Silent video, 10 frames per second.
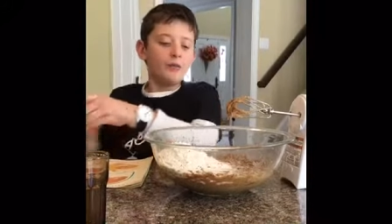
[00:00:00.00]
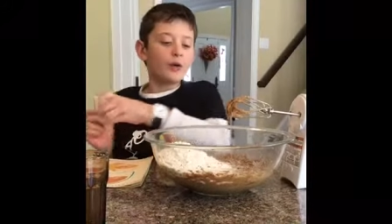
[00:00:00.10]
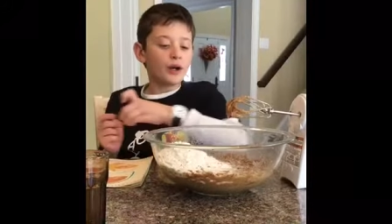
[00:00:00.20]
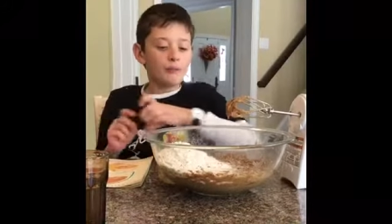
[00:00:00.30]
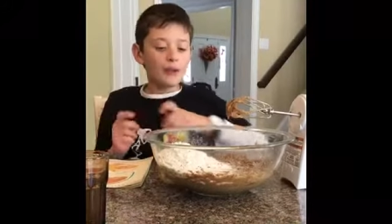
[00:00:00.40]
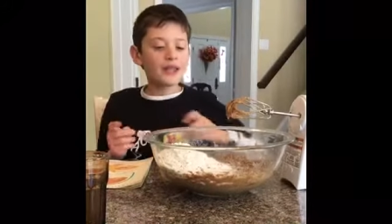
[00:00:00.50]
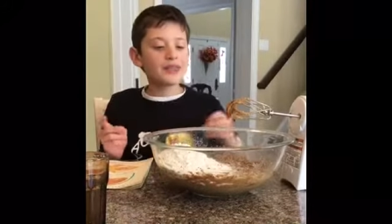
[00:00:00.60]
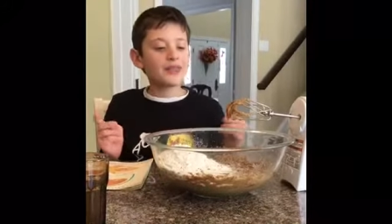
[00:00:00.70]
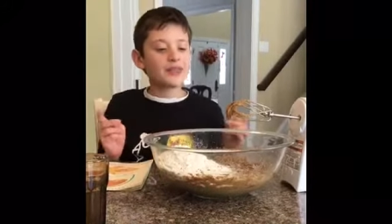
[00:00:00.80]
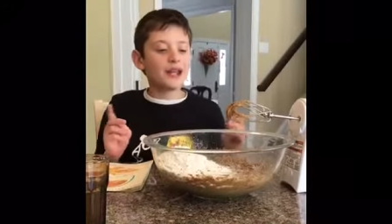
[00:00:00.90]
We're gonna mix
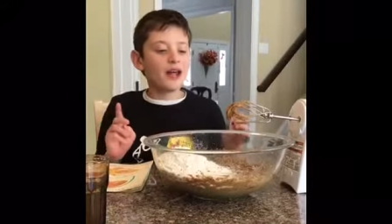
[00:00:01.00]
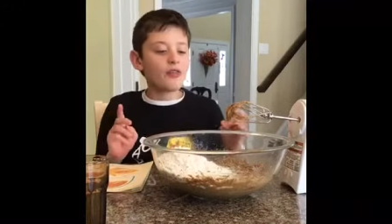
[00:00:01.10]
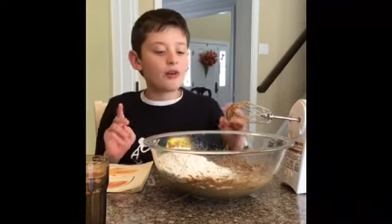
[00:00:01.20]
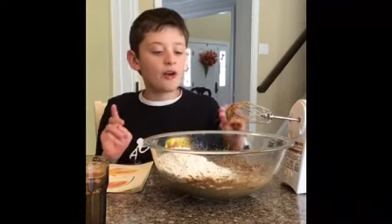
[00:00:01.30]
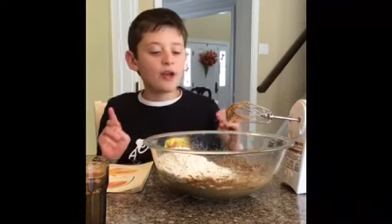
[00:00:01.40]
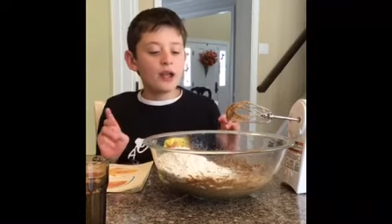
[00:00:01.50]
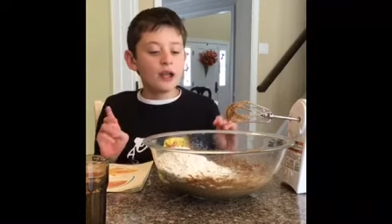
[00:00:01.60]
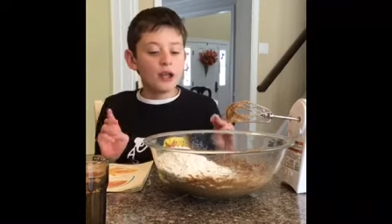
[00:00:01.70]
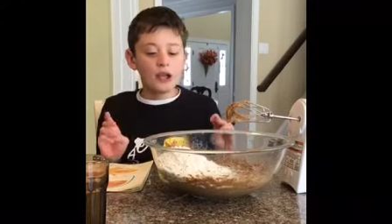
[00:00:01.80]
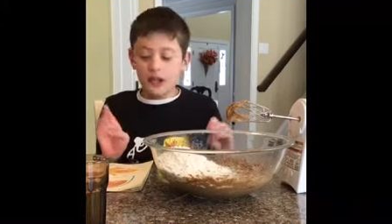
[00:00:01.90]
this together,
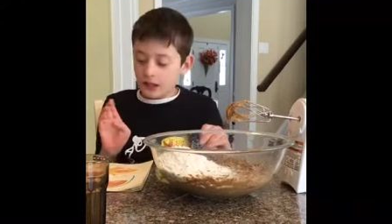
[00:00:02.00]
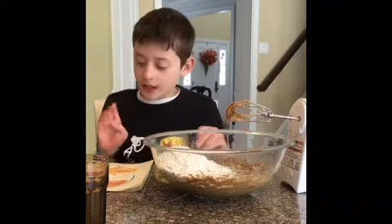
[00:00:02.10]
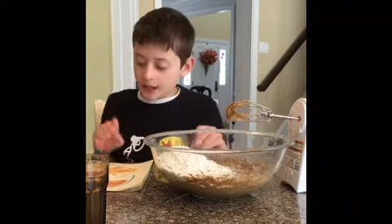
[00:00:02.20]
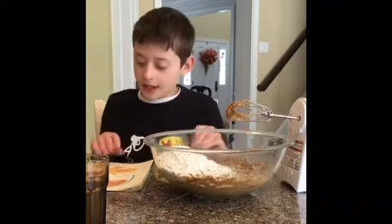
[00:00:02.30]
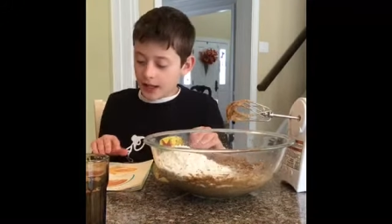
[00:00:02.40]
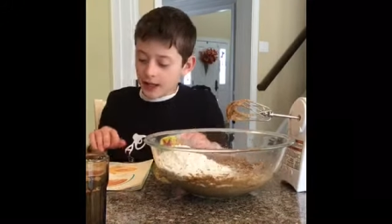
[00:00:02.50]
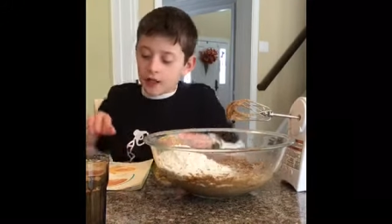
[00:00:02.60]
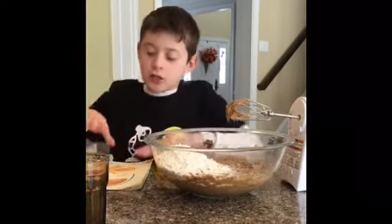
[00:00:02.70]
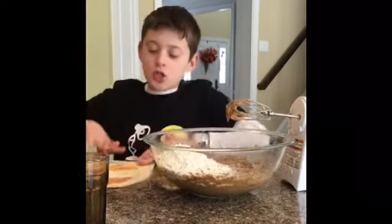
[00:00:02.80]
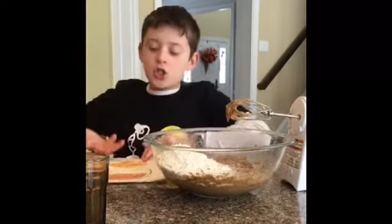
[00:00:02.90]
and then
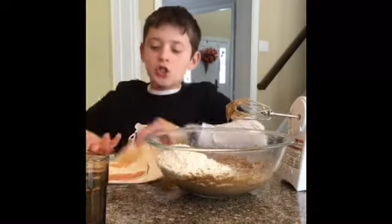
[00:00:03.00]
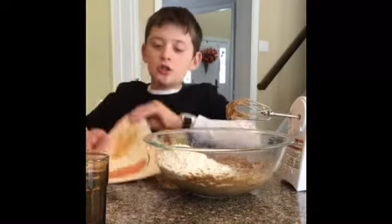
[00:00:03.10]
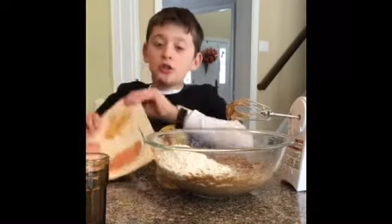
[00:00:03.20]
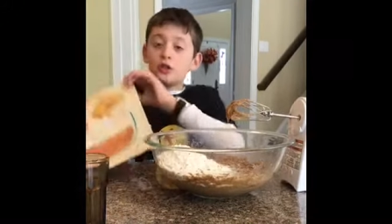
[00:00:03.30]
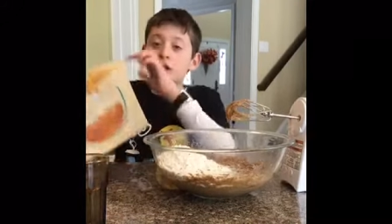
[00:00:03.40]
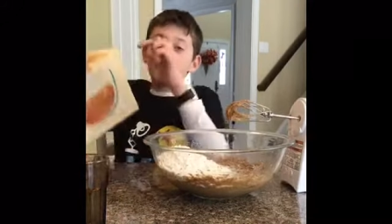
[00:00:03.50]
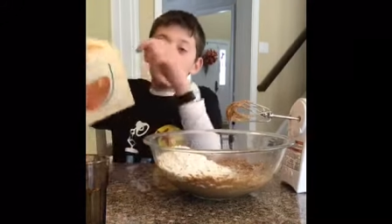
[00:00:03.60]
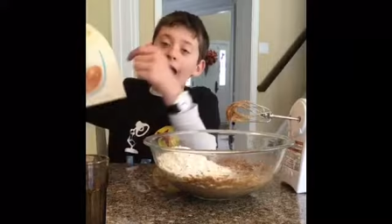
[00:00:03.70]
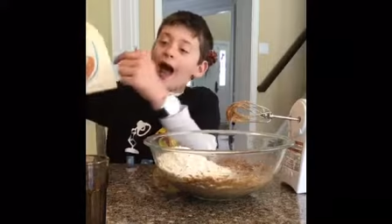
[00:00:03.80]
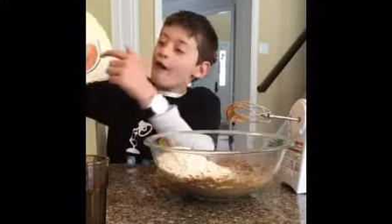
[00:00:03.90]
it should look
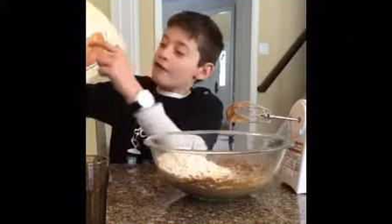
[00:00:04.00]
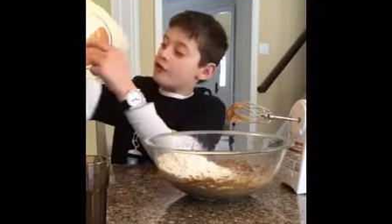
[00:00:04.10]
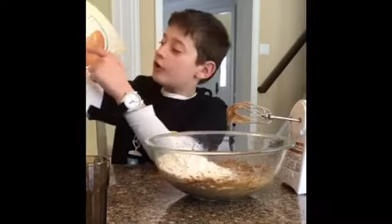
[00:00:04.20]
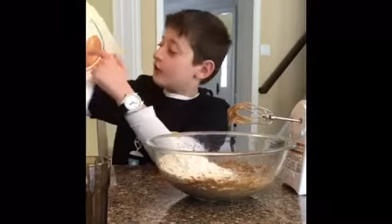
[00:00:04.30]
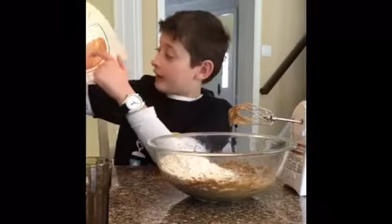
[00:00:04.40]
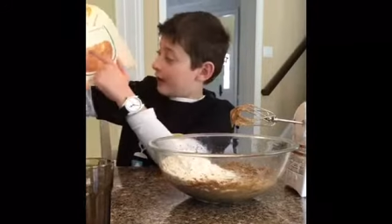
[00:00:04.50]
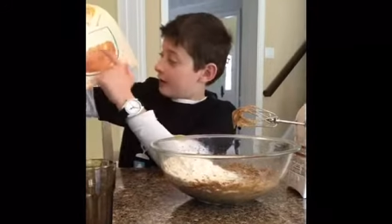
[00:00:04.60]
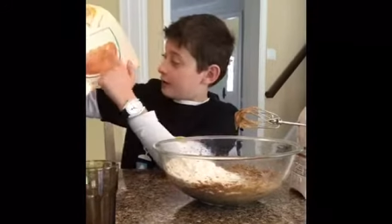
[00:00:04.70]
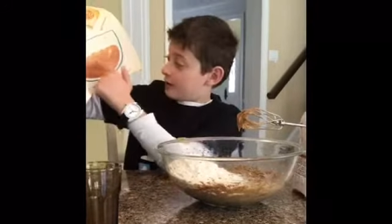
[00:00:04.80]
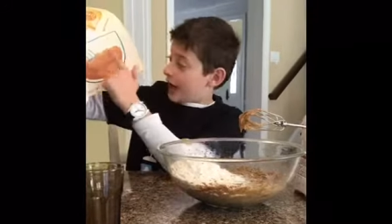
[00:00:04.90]
after like
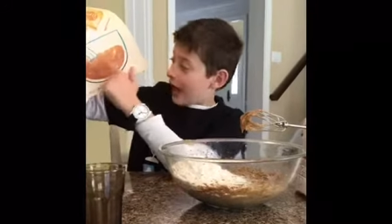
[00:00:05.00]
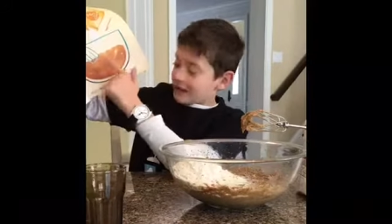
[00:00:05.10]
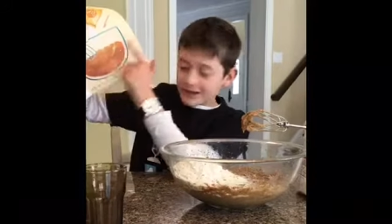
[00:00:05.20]
that.